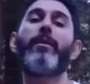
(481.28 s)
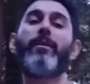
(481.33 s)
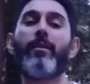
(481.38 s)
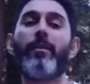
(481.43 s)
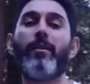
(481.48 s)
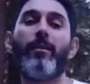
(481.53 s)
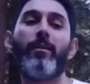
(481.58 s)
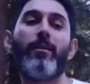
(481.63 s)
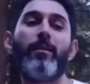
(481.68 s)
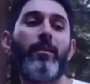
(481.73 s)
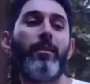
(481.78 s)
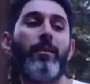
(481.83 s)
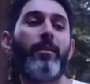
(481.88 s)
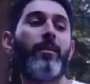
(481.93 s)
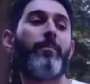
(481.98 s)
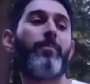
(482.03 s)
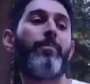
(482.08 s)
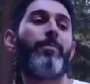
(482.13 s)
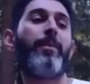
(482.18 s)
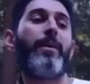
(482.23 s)
the
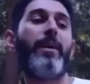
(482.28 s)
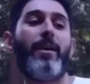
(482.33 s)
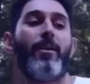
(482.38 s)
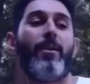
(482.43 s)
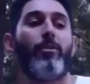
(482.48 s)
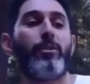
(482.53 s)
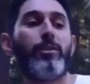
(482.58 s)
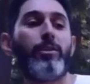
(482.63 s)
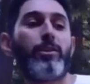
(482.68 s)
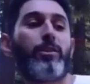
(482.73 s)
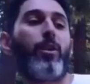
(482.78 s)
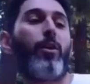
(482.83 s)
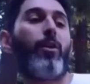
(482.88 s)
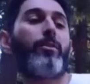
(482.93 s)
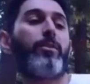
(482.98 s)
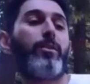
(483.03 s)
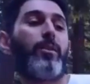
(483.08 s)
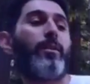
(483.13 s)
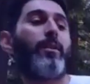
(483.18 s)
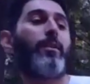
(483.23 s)
energy
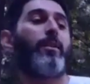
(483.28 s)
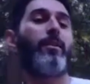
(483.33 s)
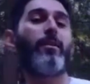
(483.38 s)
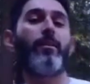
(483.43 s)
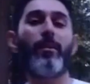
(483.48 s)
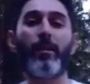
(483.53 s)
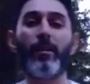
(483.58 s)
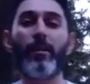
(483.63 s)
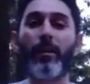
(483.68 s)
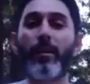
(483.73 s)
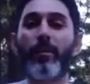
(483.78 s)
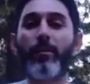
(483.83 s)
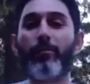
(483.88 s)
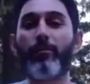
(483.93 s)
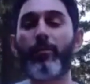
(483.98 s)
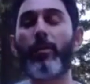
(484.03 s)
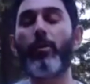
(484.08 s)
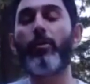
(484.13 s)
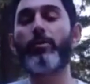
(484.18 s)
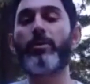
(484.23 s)
starts, and then it kind of
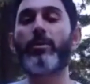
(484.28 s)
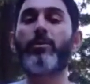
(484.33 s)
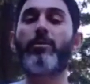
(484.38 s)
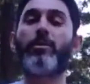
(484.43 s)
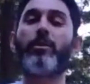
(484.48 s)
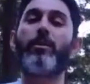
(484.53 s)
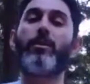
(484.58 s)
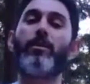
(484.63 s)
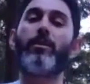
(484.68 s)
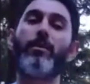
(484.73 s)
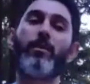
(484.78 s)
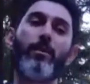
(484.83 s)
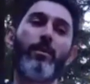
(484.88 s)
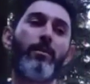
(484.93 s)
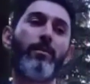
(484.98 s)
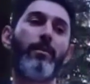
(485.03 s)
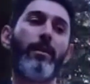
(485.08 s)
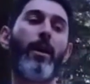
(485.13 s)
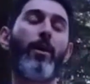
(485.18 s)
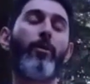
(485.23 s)
flows into
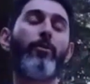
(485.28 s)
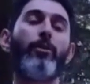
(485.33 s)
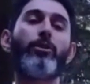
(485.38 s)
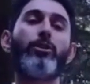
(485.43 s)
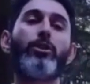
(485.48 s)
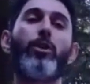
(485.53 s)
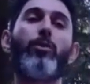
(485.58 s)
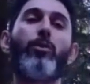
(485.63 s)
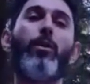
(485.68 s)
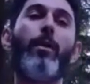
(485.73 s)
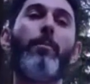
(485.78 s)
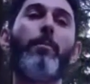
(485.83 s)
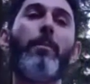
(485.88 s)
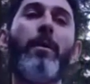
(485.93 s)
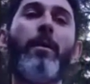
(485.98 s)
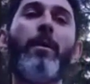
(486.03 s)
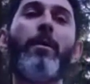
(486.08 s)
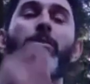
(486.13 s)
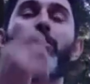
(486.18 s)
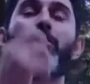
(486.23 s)
how they show up.
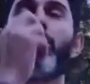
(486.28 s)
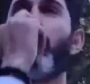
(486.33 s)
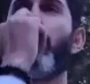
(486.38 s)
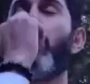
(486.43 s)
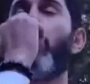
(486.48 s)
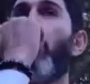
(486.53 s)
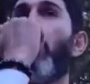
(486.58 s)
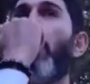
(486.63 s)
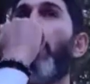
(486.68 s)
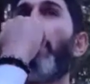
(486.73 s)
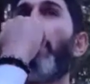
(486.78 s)
So